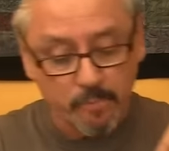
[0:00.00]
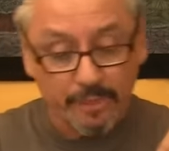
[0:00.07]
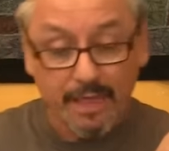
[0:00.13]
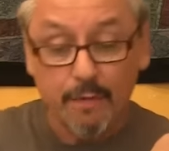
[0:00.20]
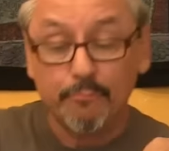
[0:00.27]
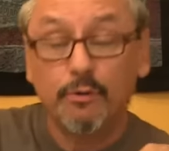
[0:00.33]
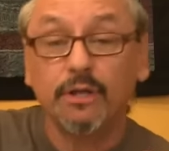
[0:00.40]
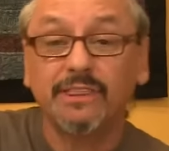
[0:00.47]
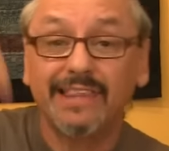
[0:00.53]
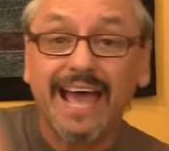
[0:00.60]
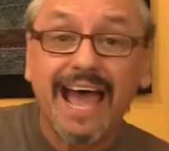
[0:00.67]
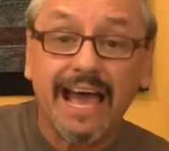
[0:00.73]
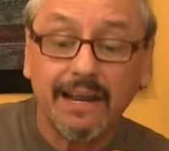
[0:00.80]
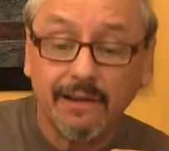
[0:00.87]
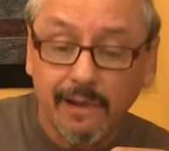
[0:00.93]
and put
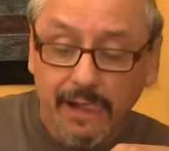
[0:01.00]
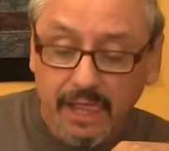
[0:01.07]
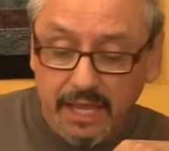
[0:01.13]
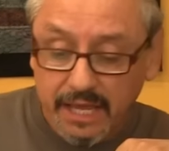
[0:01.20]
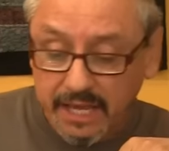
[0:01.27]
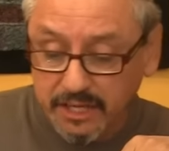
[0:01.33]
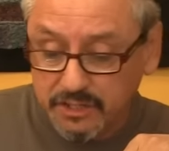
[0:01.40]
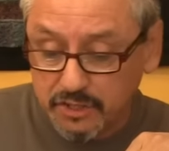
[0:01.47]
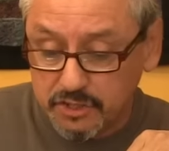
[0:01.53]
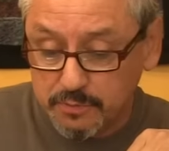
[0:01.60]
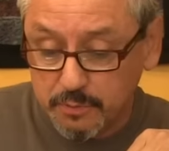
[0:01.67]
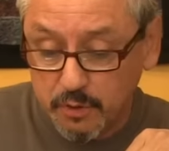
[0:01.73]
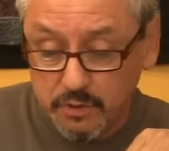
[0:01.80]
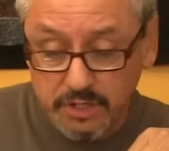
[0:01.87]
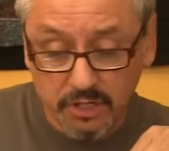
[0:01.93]
that in your
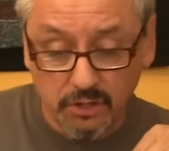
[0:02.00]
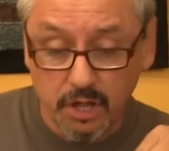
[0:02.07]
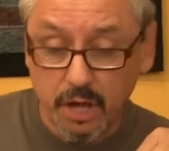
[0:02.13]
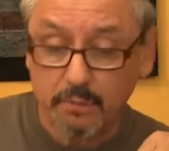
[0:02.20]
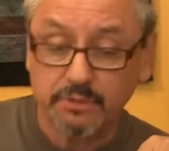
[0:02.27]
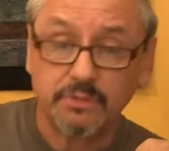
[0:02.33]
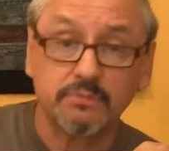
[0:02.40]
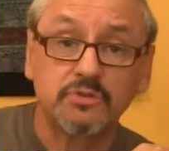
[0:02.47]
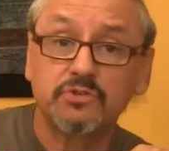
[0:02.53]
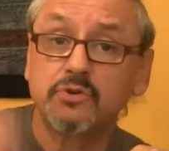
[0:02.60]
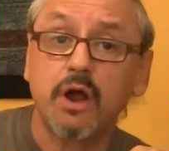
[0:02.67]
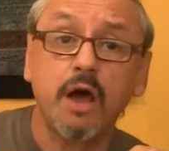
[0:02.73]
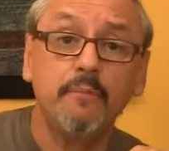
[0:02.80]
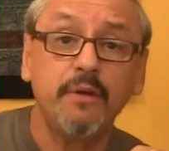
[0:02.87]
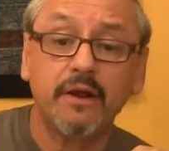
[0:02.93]
smoothie along with some
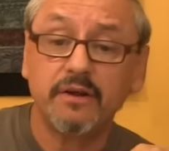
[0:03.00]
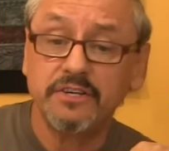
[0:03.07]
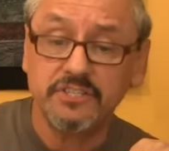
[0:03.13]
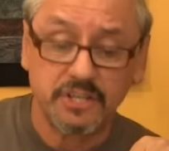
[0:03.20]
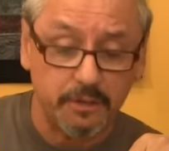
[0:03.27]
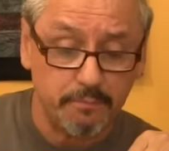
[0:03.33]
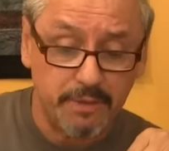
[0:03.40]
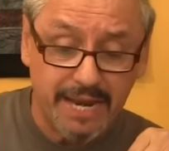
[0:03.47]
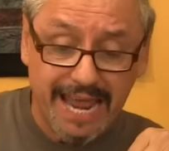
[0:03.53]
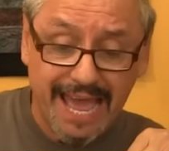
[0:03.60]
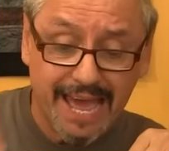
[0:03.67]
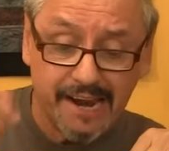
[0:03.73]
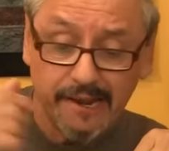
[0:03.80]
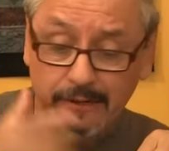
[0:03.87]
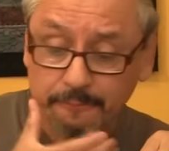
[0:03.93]
strawberries and a
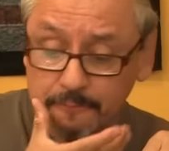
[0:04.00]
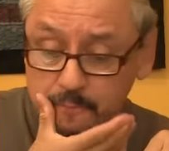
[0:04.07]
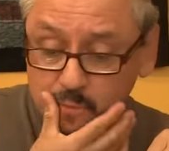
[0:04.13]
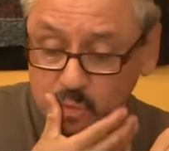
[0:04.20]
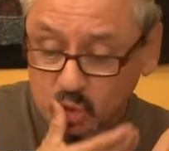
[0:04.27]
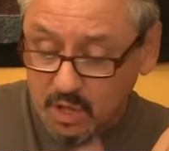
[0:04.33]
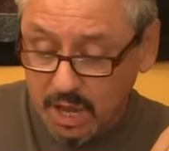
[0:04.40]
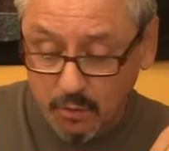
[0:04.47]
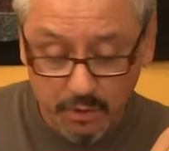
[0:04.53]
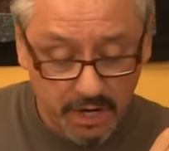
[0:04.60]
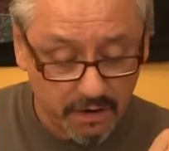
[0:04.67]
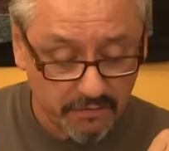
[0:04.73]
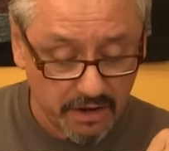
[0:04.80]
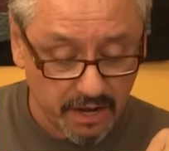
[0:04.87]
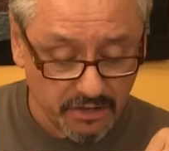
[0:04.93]
banana and
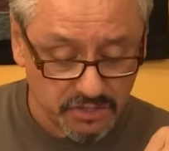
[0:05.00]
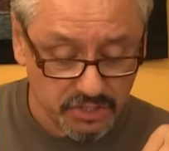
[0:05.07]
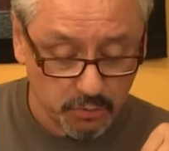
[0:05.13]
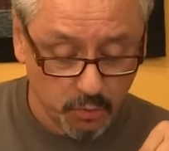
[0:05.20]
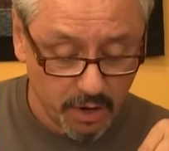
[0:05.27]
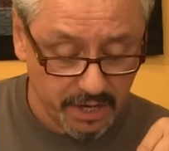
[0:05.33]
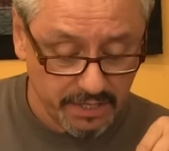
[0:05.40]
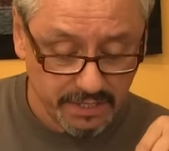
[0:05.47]
whatever else you want.